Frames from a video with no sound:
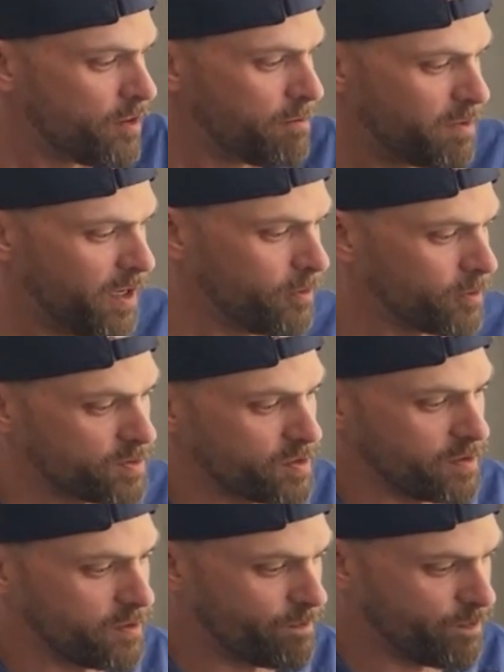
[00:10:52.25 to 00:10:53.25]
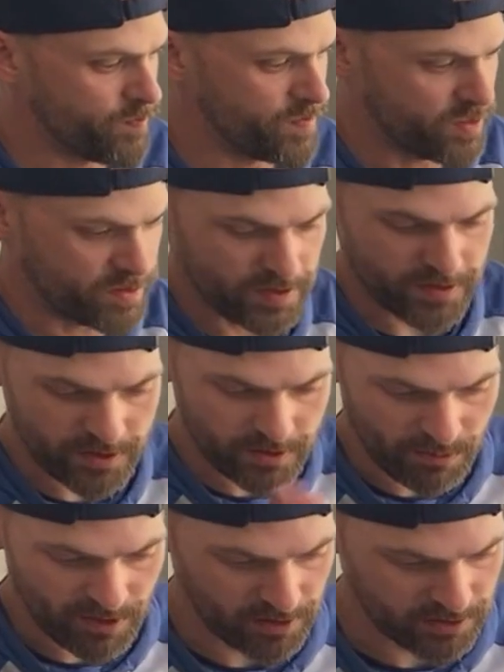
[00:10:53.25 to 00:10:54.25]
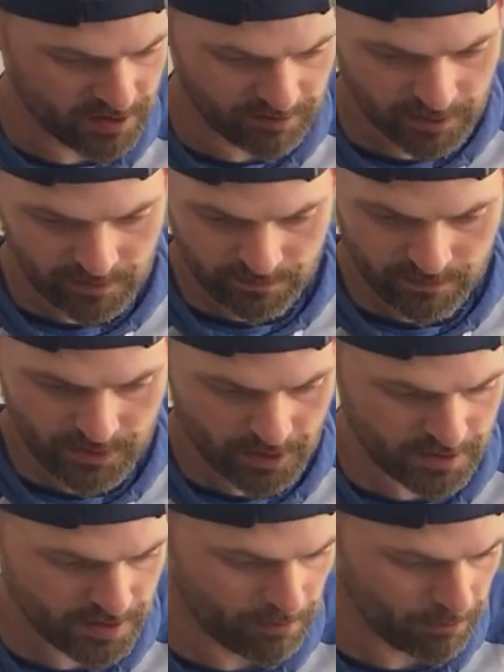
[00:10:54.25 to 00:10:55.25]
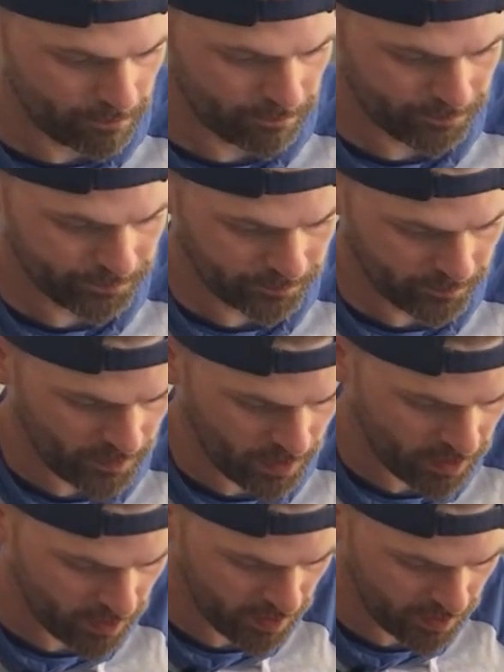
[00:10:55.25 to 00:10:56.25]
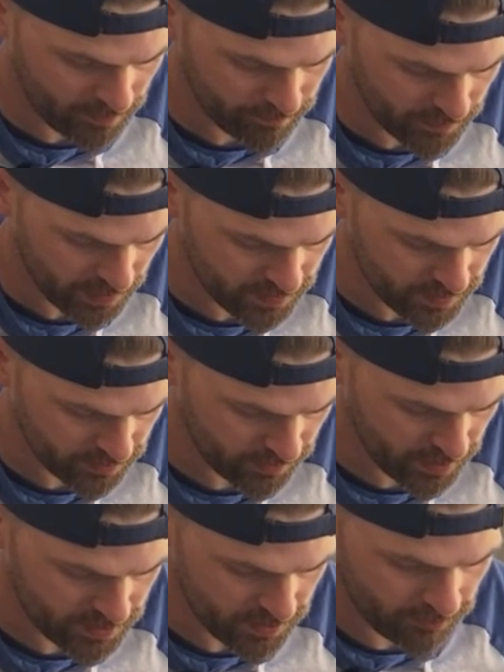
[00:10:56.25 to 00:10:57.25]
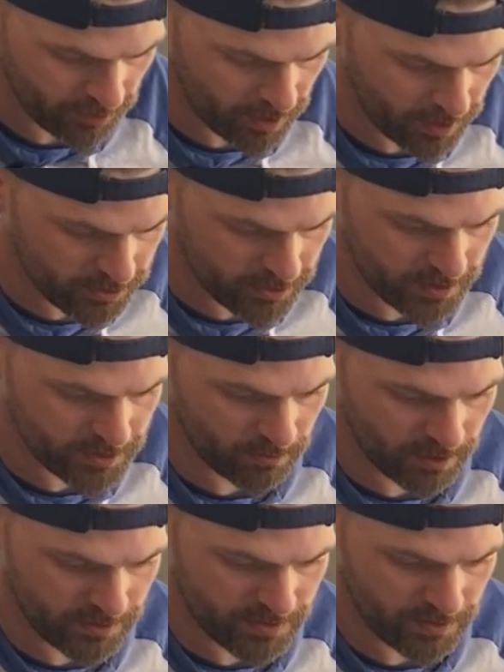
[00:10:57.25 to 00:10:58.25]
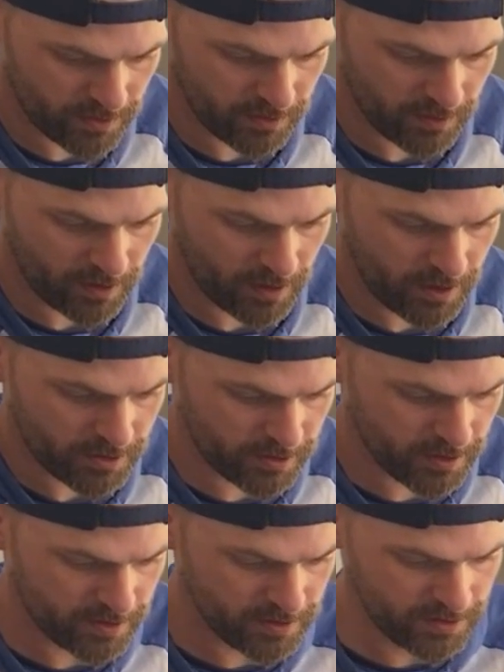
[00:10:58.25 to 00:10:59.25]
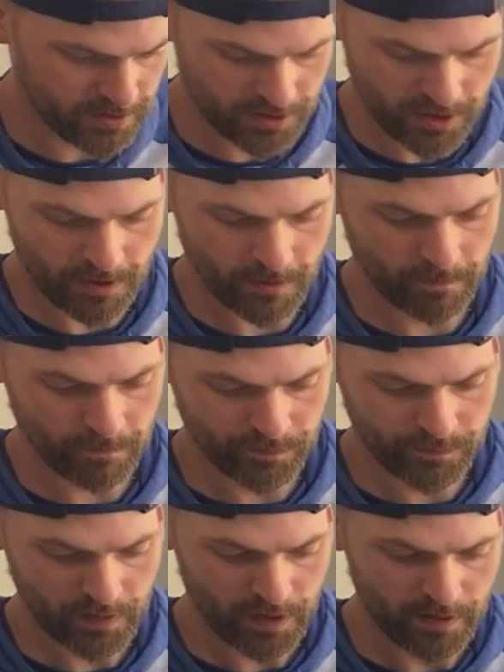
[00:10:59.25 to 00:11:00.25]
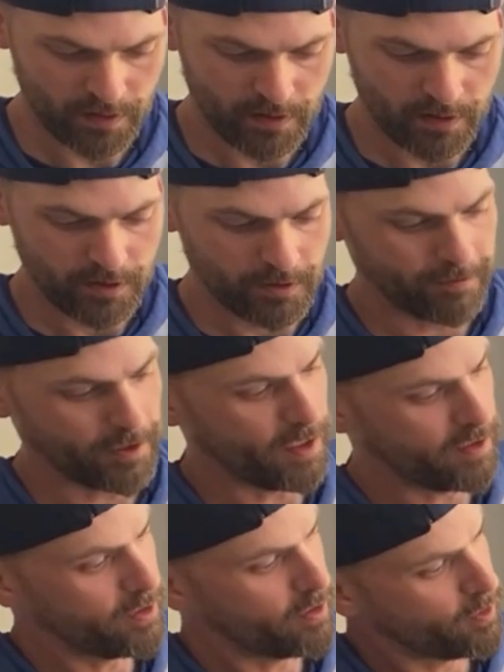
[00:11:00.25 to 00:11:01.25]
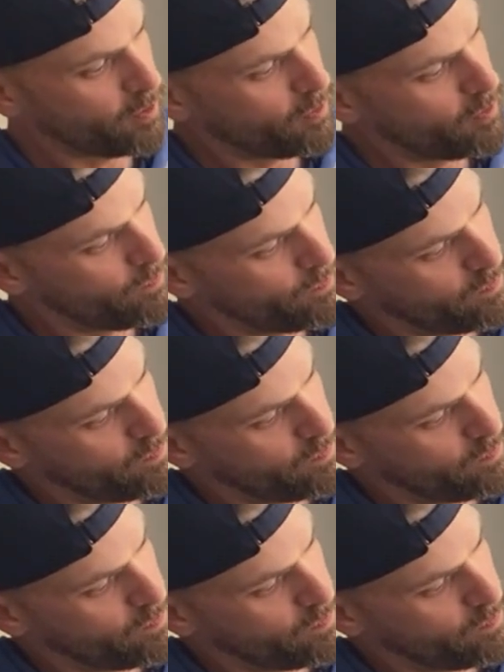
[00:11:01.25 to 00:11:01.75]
the belt, since this is a belt-driven turntable. All right, installation of cartridge. When installing a cartridge, so you've got your